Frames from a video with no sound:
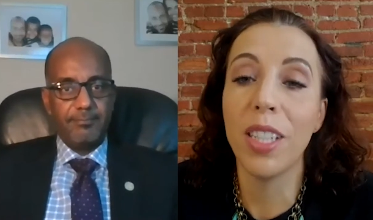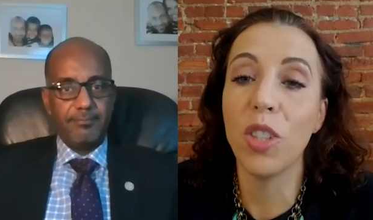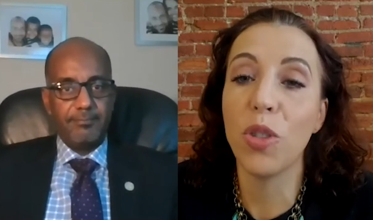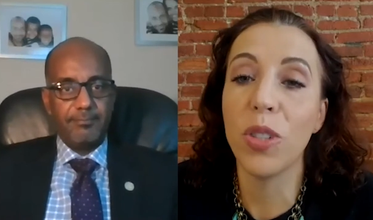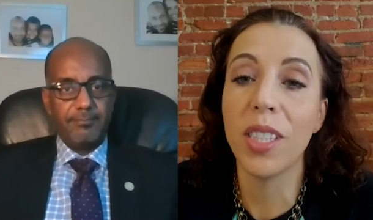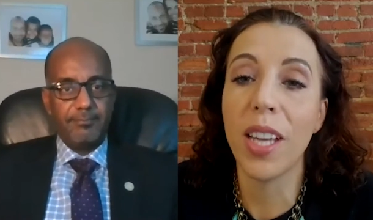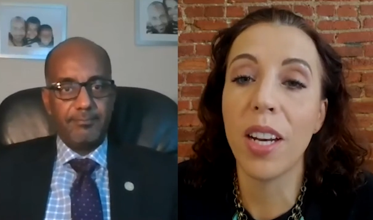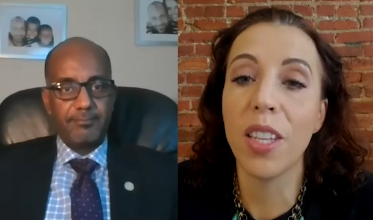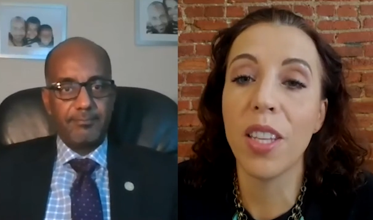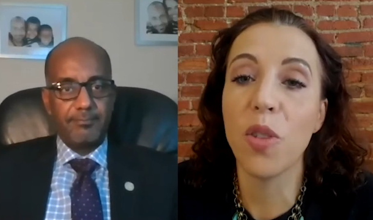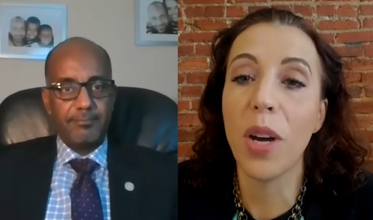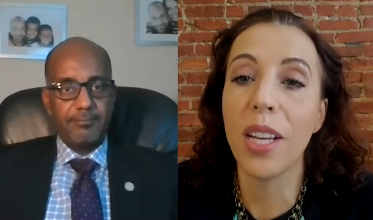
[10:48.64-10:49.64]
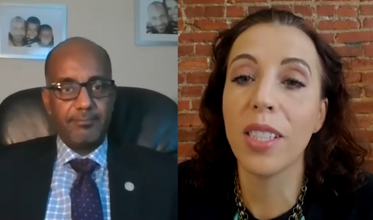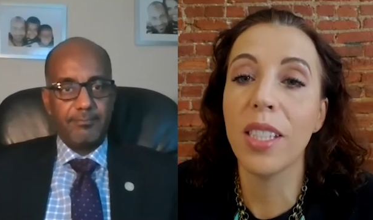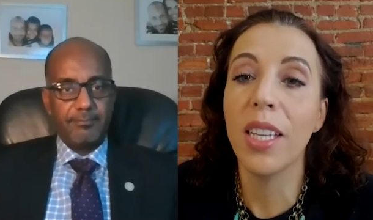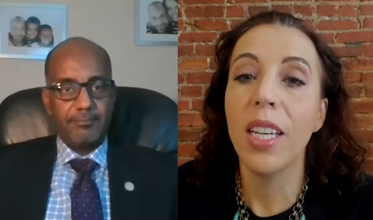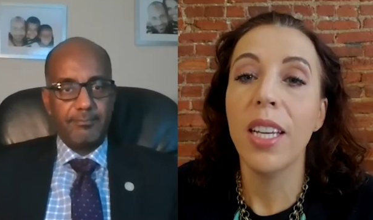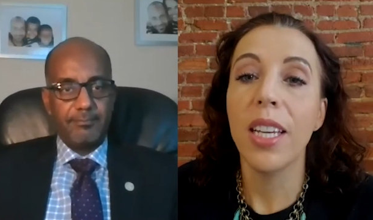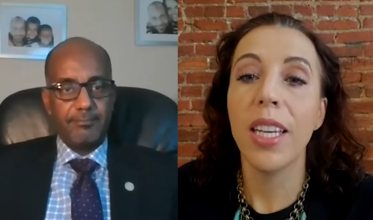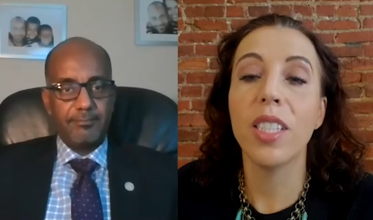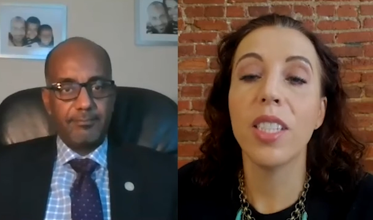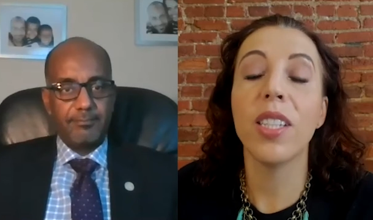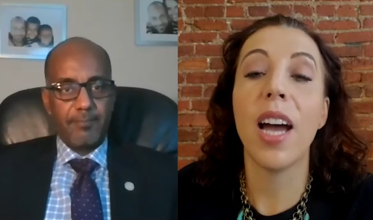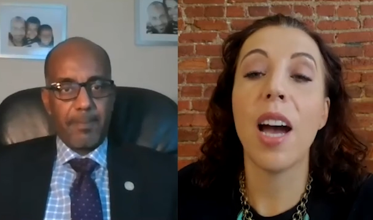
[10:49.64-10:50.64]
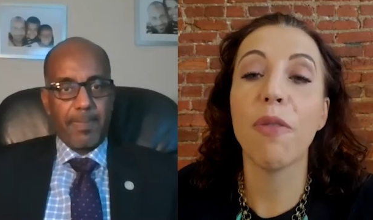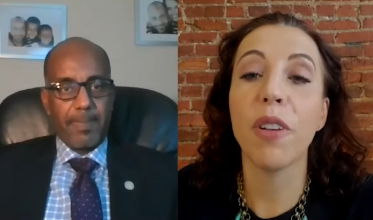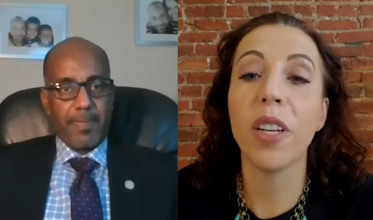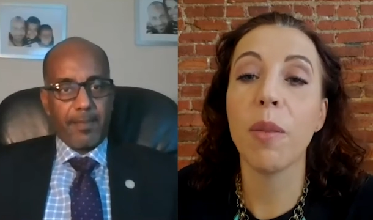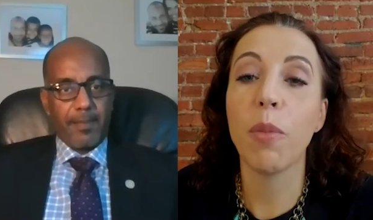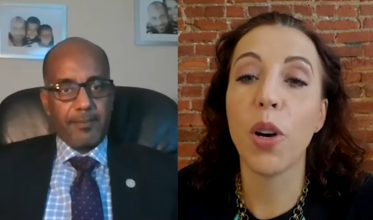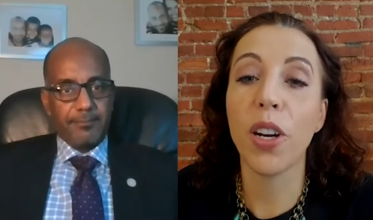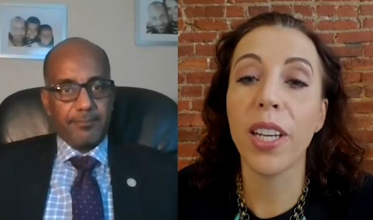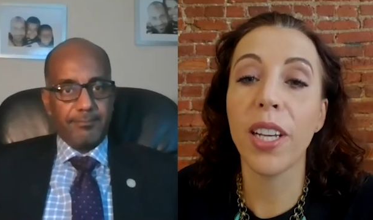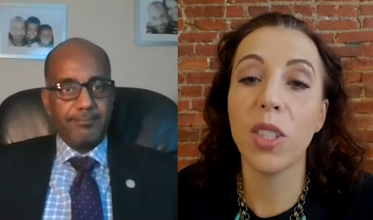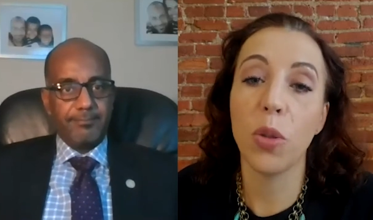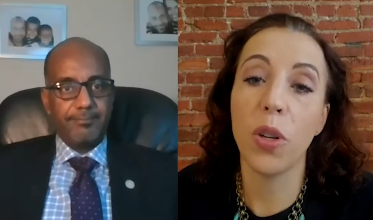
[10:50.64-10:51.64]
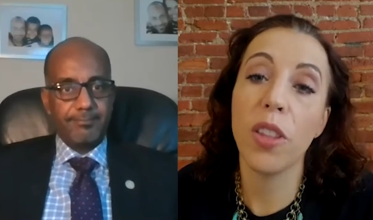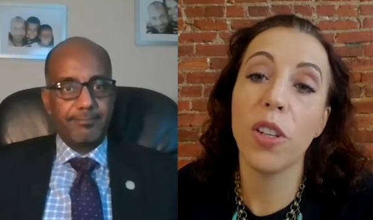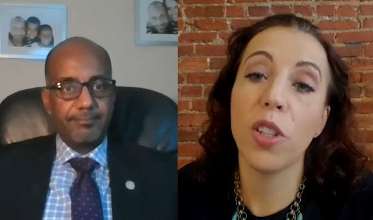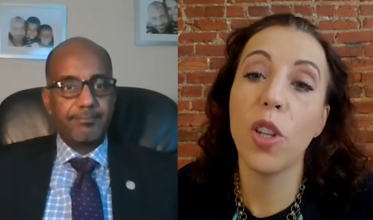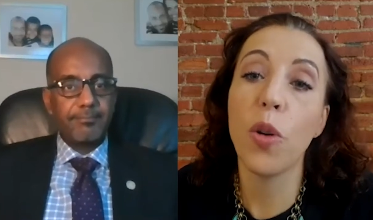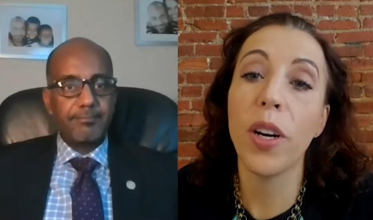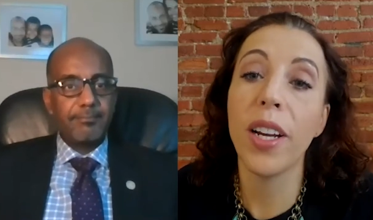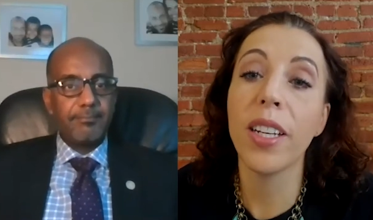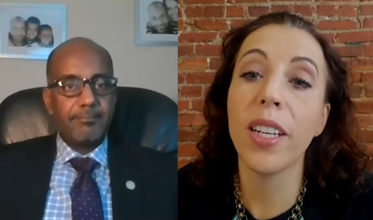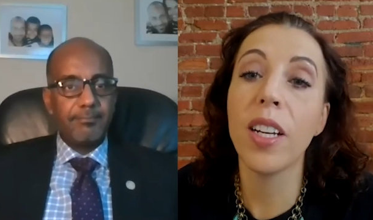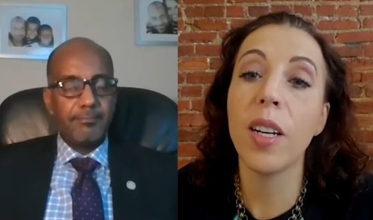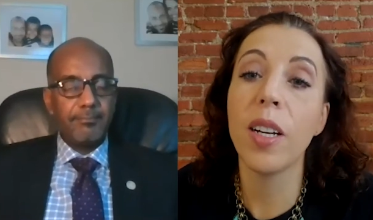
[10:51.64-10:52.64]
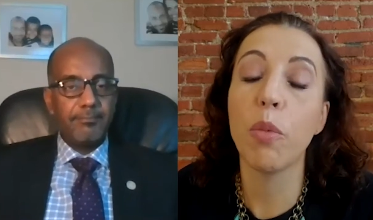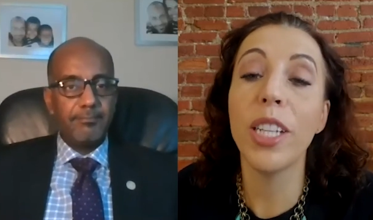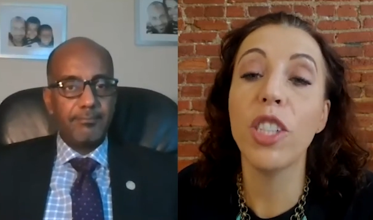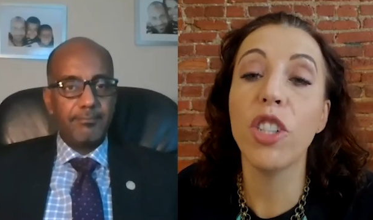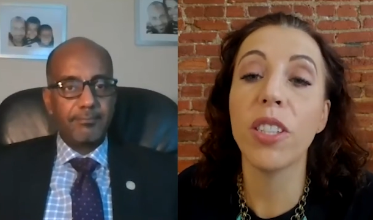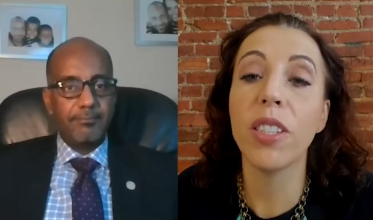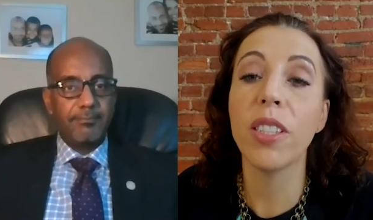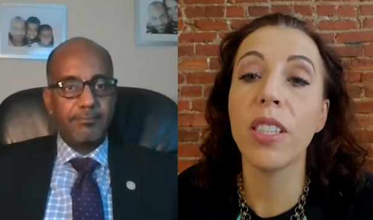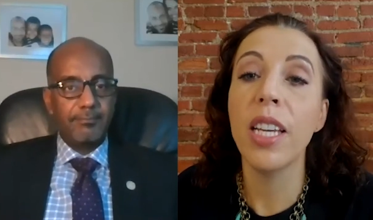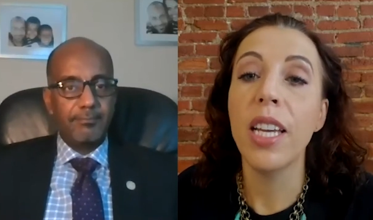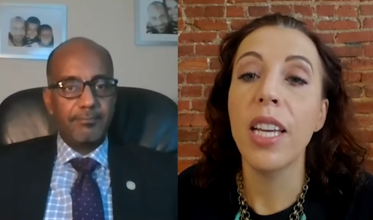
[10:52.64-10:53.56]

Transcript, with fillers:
Speaker 1: interests out of the U.S. into African markets or other lower income regions